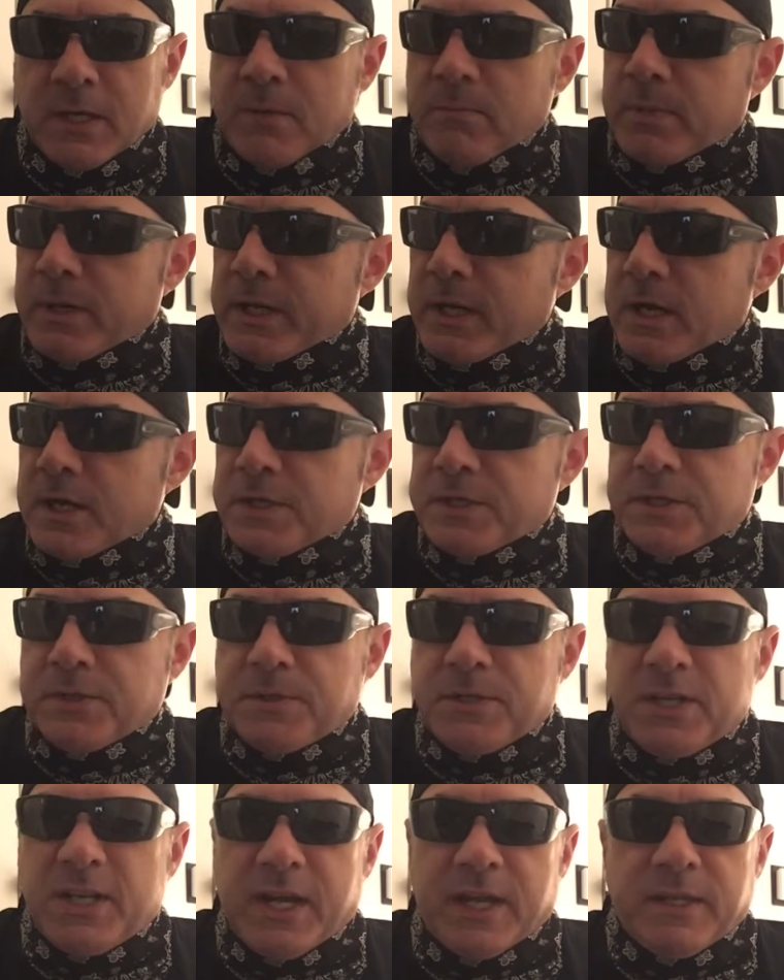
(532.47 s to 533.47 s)
But he also
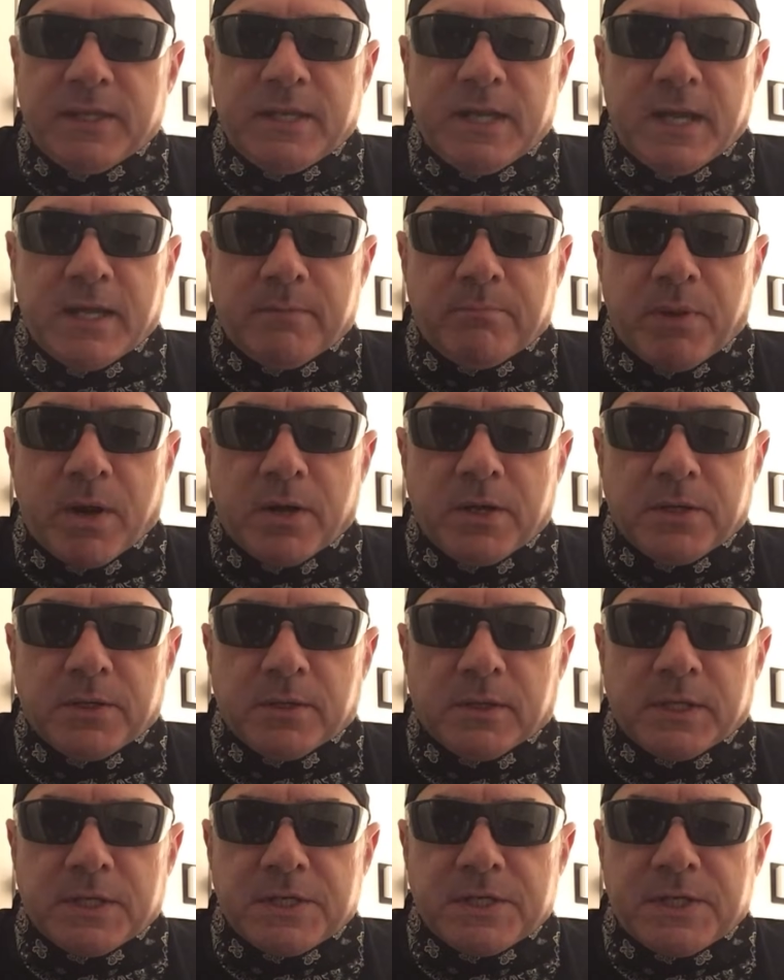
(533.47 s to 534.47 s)
said that
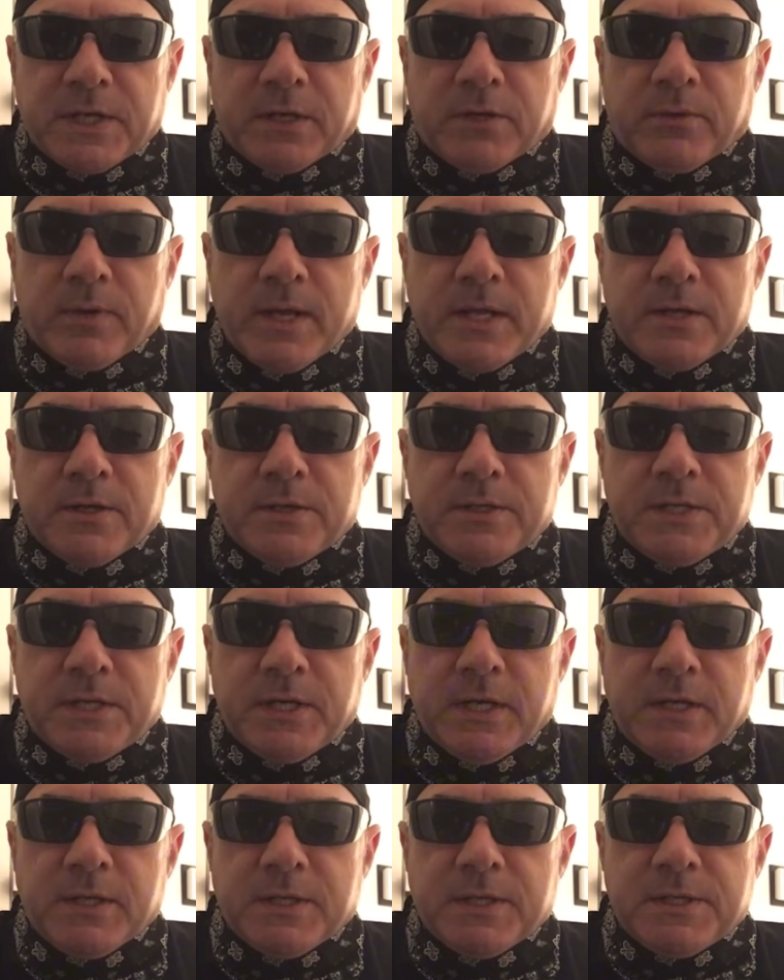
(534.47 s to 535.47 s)
particle accelerators
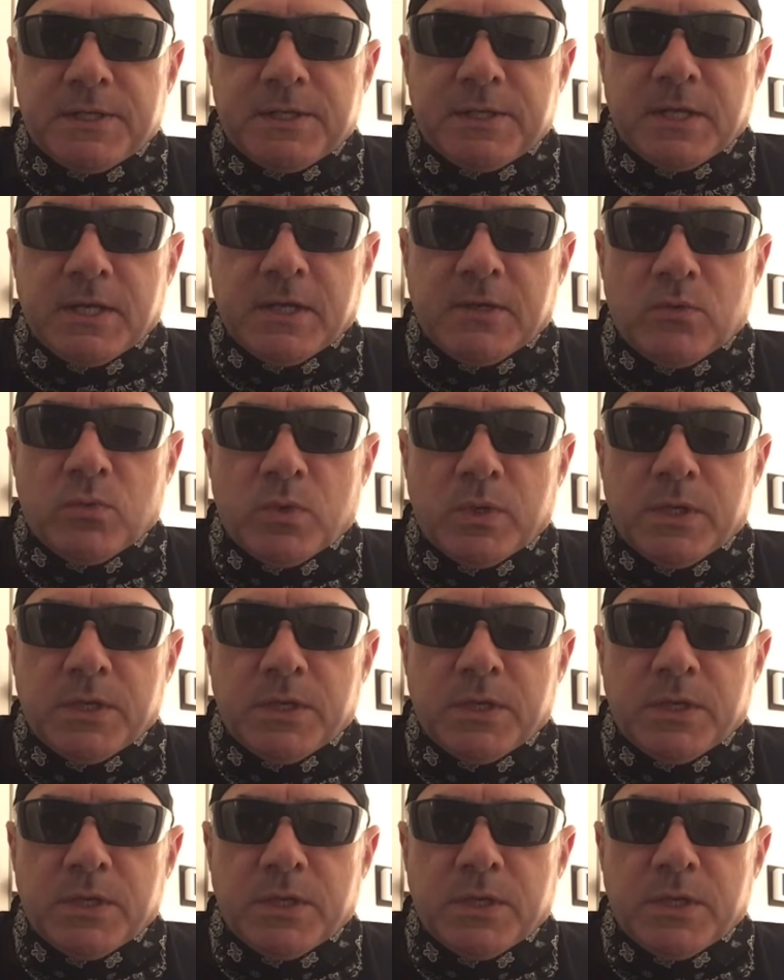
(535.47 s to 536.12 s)
hitting this thing